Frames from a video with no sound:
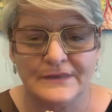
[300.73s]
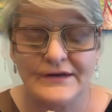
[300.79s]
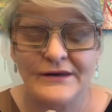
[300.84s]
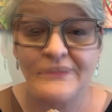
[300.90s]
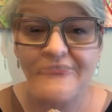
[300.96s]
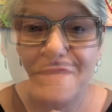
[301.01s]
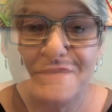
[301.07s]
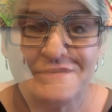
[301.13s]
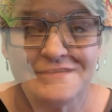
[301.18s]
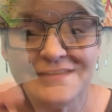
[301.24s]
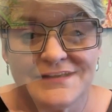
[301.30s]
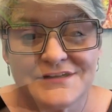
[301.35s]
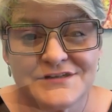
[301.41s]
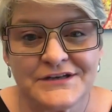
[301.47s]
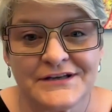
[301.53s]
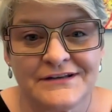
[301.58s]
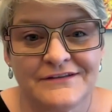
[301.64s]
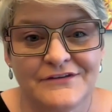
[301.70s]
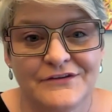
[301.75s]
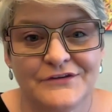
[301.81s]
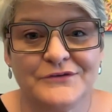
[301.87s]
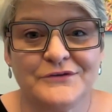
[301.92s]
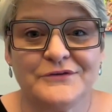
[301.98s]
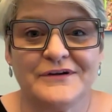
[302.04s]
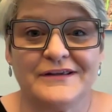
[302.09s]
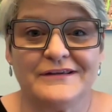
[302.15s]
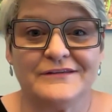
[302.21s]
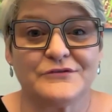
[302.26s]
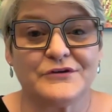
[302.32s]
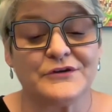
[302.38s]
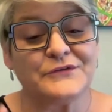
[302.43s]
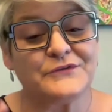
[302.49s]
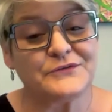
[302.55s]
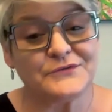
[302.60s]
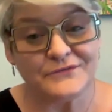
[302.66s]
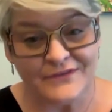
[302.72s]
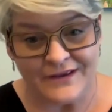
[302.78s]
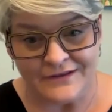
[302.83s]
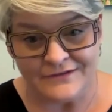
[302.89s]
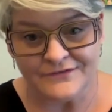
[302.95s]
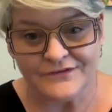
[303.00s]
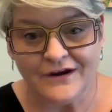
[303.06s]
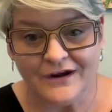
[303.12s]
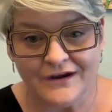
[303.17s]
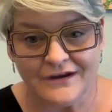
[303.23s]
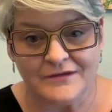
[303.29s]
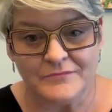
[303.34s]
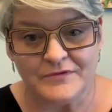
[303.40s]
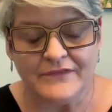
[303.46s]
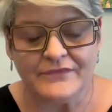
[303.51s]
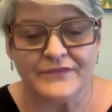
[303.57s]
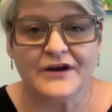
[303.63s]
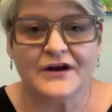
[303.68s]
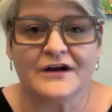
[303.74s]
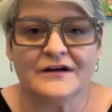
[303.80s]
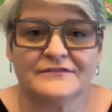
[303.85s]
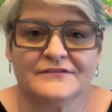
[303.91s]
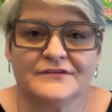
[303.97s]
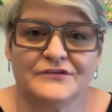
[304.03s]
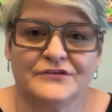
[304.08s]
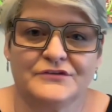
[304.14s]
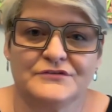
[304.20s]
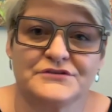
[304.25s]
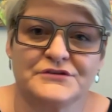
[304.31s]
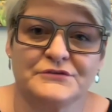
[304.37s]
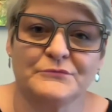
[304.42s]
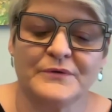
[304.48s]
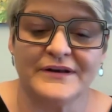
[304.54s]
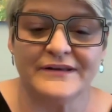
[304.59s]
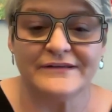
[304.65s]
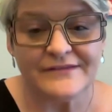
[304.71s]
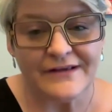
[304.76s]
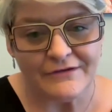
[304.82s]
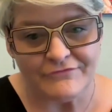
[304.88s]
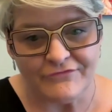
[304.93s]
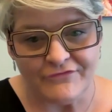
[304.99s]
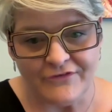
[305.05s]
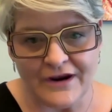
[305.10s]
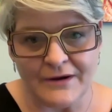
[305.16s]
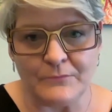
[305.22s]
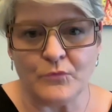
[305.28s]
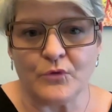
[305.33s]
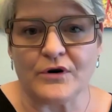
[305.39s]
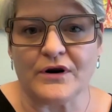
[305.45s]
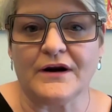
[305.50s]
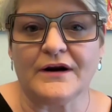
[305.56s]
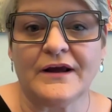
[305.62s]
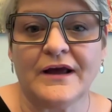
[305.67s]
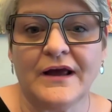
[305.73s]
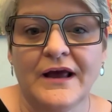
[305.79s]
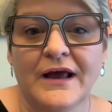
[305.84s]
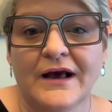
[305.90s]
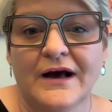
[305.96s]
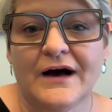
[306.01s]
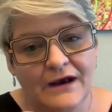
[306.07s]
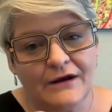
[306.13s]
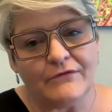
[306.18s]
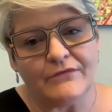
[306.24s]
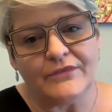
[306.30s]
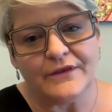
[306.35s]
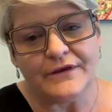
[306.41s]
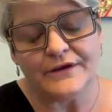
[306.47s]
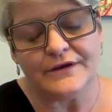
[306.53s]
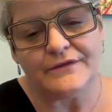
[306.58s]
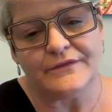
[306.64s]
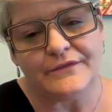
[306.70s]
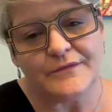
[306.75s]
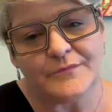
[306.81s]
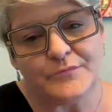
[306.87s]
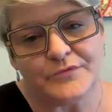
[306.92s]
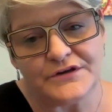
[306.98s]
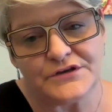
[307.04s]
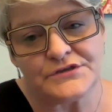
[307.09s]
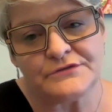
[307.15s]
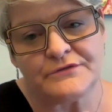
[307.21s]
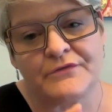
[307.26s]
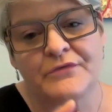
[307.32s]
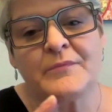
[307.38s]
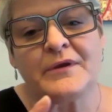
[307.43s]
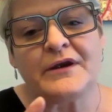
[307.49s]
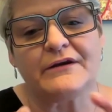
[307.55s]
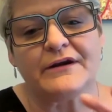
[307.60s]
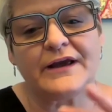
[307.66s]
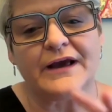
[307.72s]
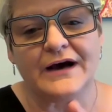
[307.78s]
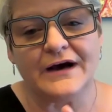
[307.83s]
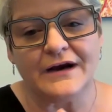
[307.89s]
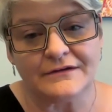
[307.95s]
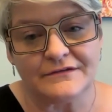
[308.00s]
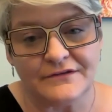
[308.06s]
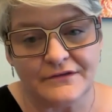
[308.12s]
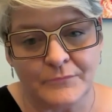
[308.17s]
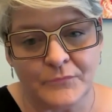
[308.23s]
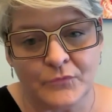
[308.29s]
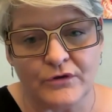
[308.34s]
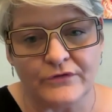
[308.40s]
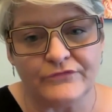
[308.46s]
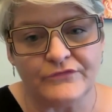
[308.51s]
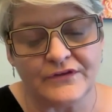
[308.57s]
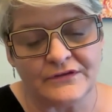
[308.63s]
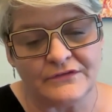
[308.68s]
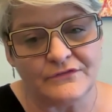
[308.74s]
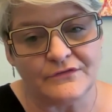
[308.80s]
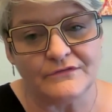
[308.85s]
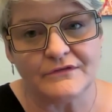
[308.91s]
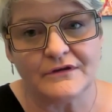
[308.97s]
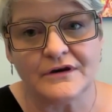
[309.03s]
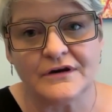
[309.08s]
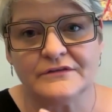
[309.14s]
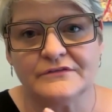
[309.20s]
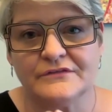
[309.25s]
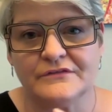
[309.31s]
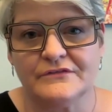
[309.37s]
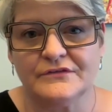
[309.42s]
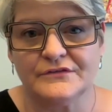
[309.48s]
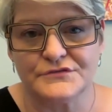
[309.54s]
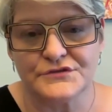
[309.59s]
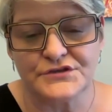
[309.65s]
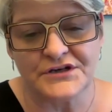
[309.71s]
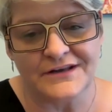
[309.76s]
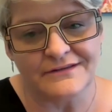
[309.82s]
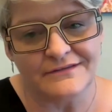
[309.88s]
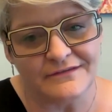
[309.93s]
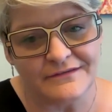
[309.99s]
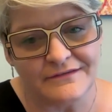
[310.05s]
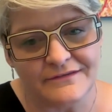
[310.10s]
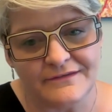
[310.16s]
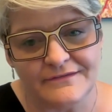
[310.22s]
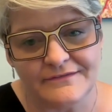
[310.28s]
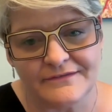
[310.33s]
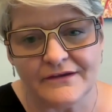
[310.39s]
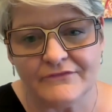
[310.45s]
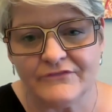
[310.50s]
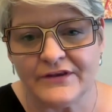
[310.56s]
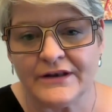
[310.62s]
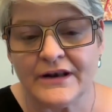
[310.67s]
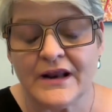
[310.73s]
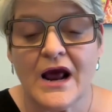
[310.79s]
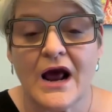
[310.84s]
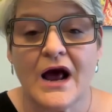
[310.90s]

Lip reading: Anyway, session 2 is going to then talk about the Constitution. What is that framework? How the British North America Act morphed into the Constitution in 67.